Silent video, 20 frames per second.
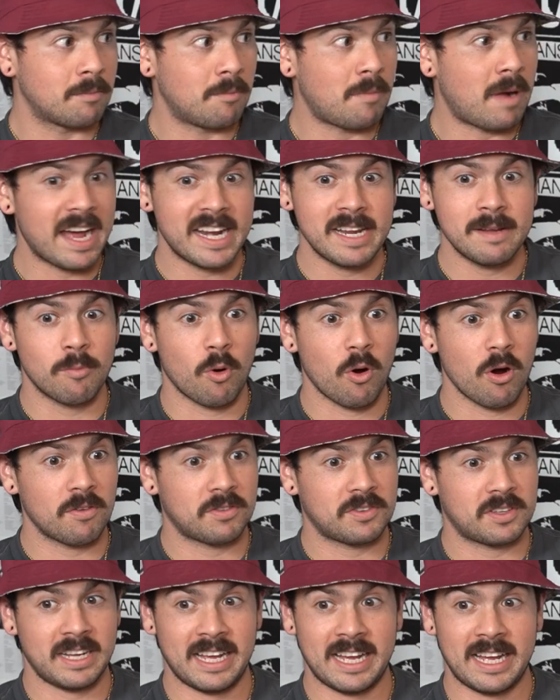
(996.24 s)
Mighty
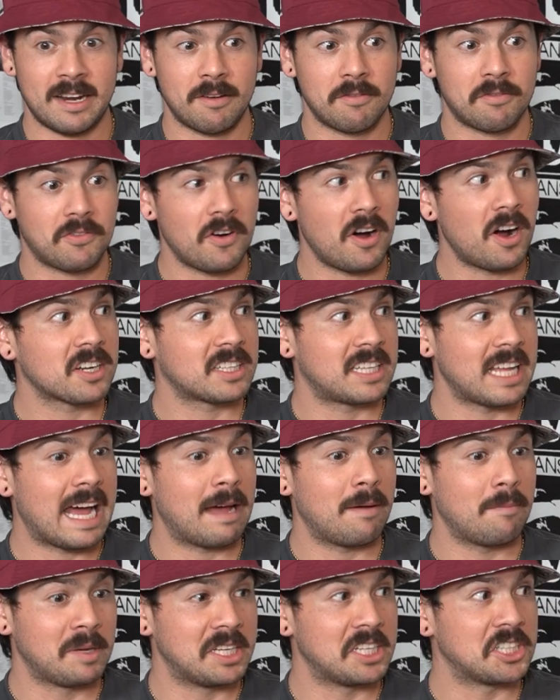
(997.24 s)
Morphed and fuck
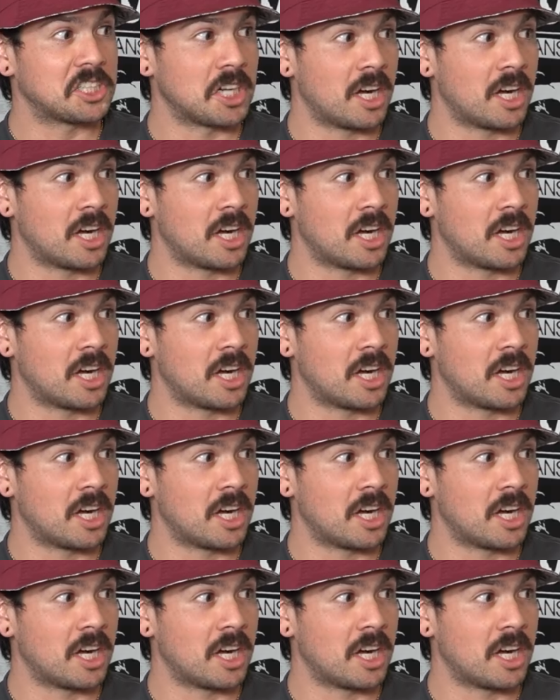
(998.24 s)
that bitch